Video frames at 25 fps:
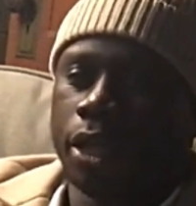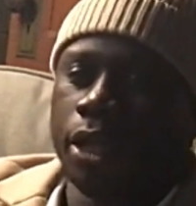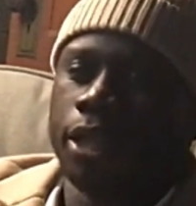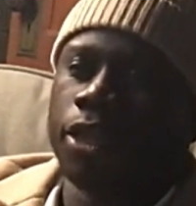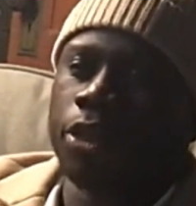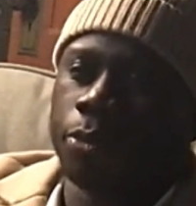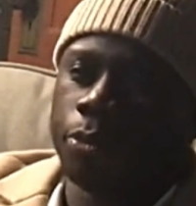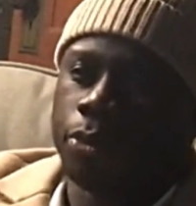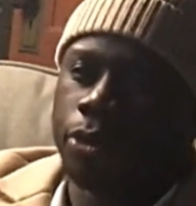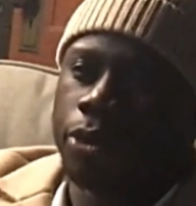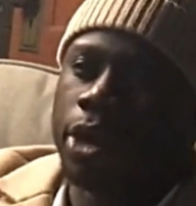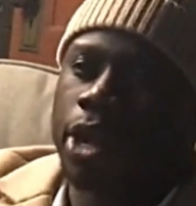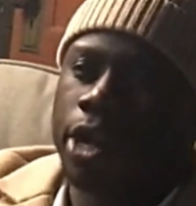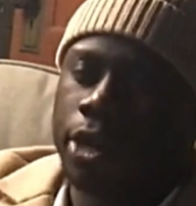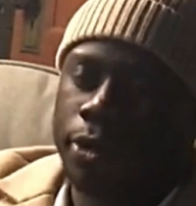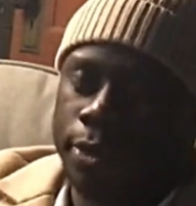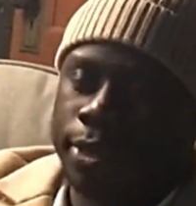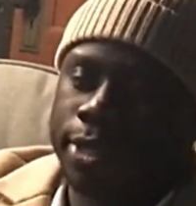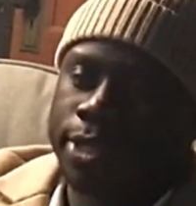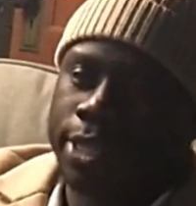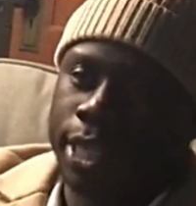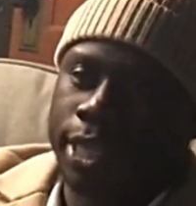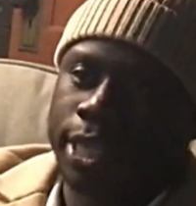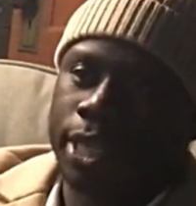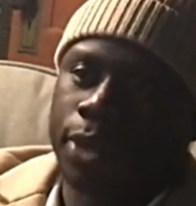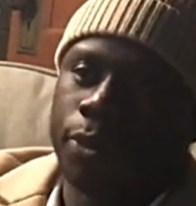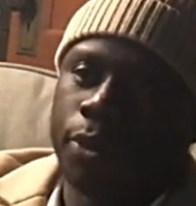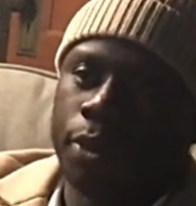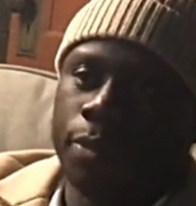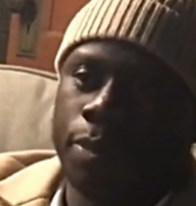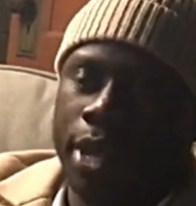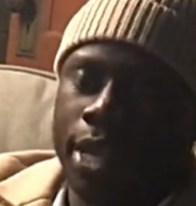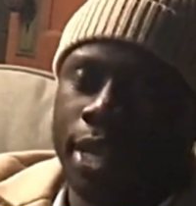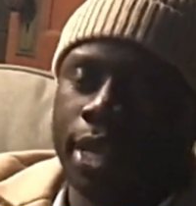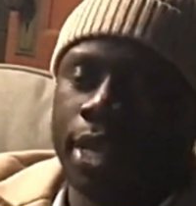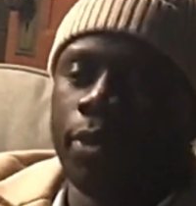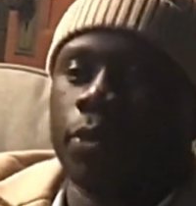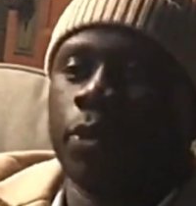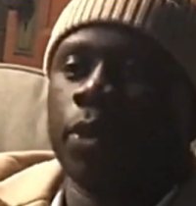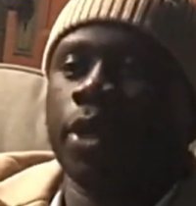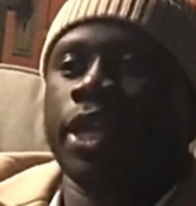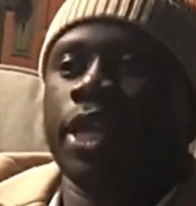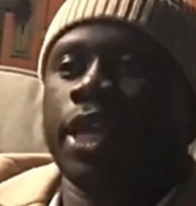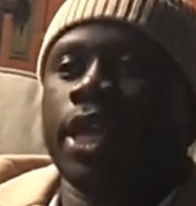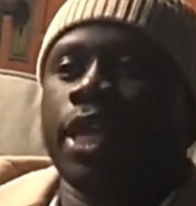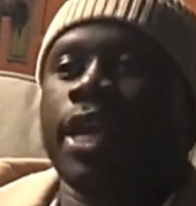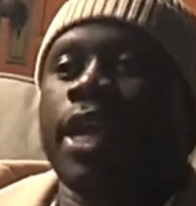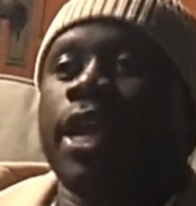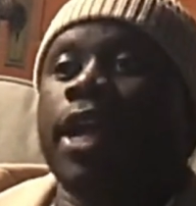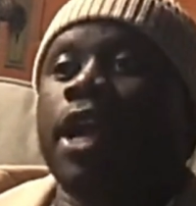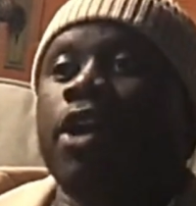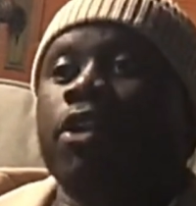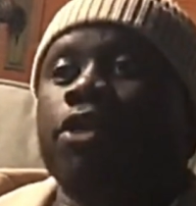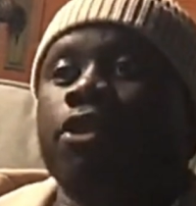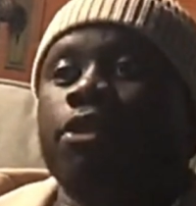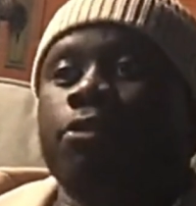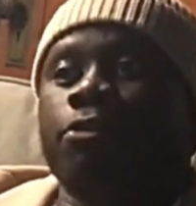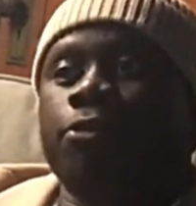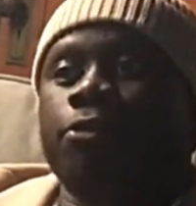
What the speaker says: and the progress that they were making with kicking out the